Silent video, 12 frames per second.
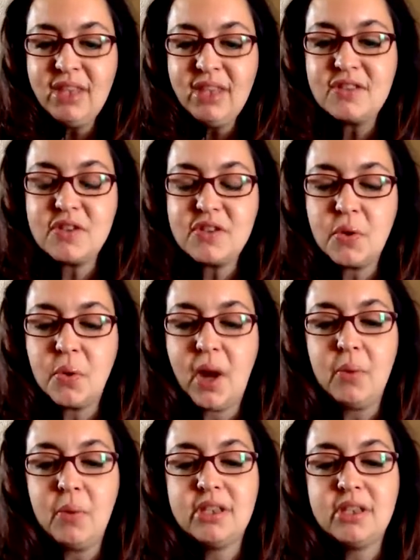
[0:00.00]
So
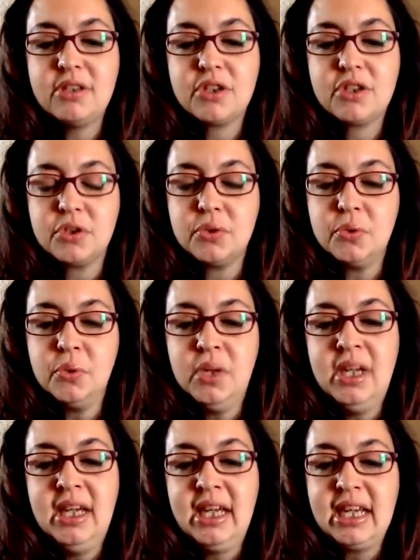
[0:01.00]
I wanted to
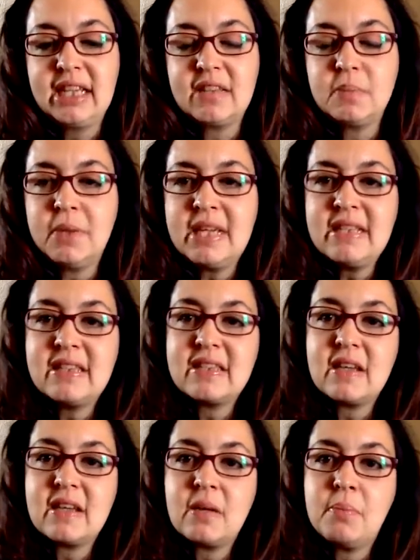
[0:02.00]
explain
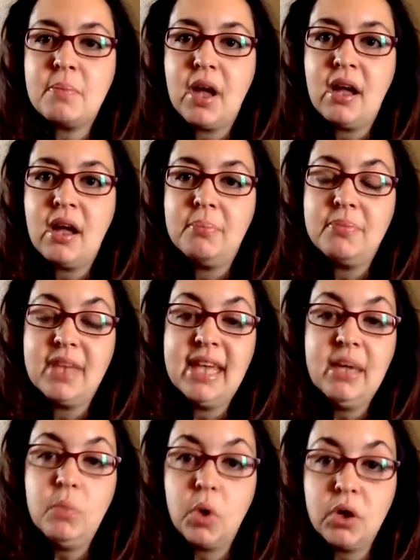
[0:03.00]
some
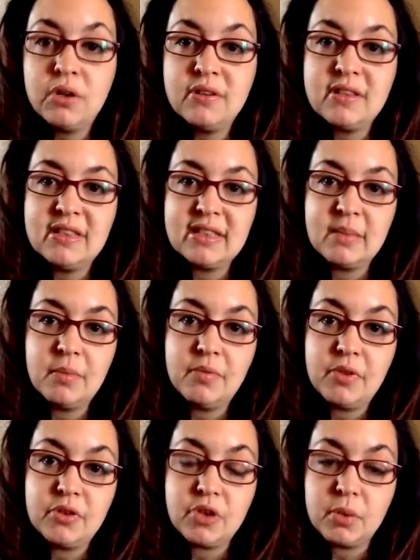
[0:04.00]
keywords and some
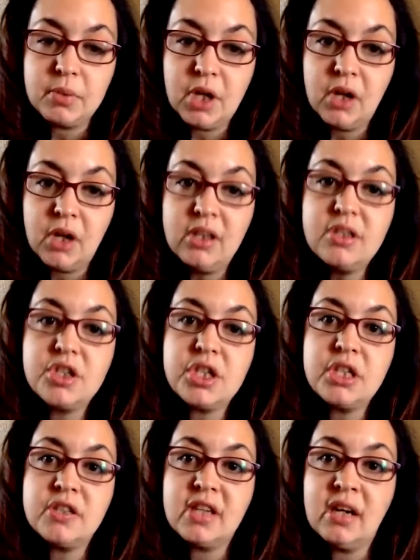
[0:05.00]
of the
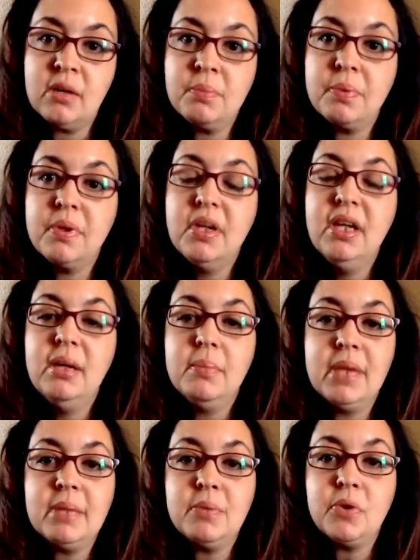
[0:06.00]
terminology to help
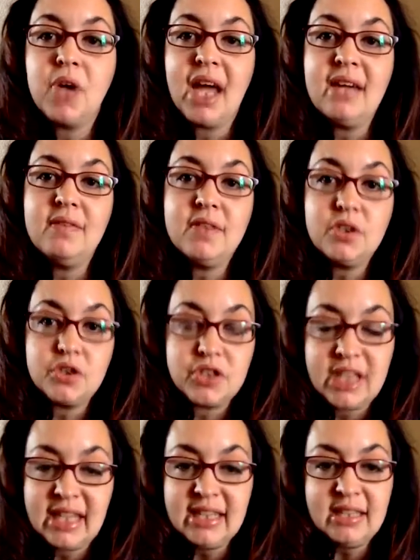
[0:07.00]
people kind of
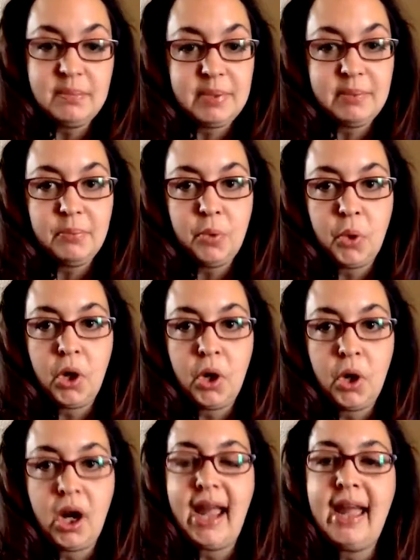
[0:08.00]
understand it a bit more
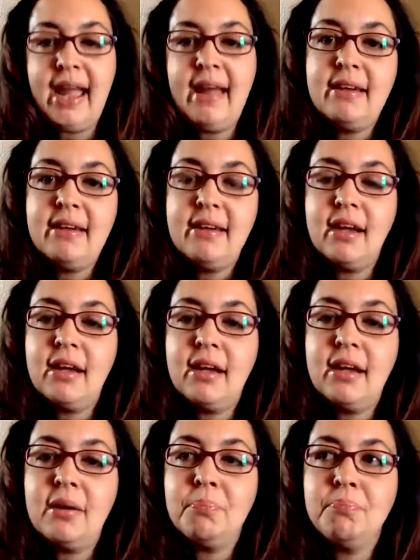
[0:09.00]
and
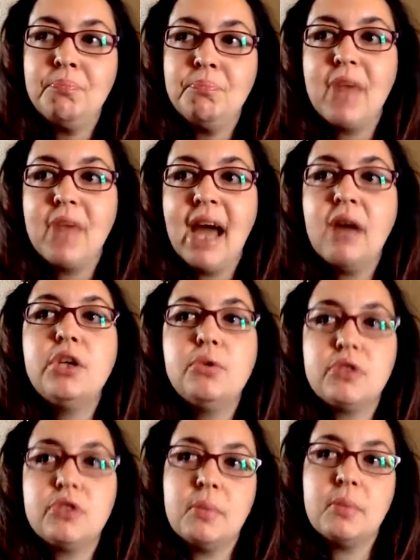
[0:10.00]
how to use
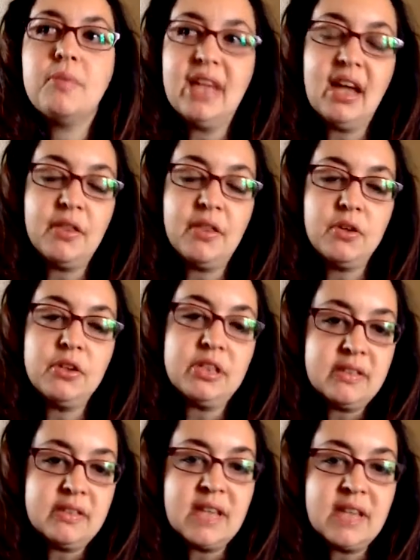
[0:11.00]
some of the other
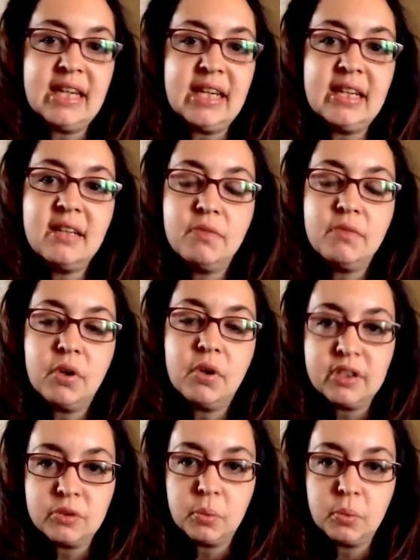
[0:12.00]
data involved
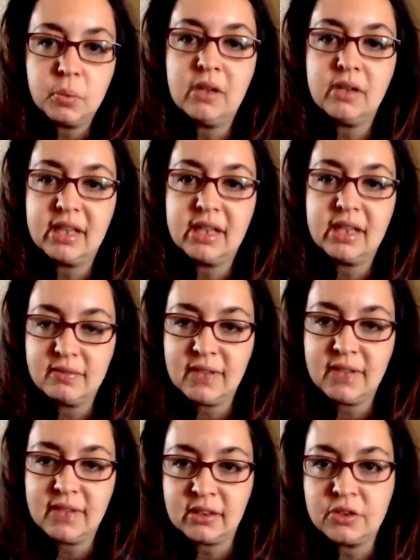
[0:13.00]
as well, like the
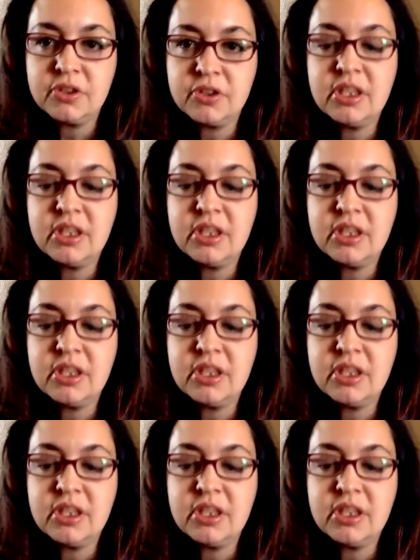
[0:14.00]
vectors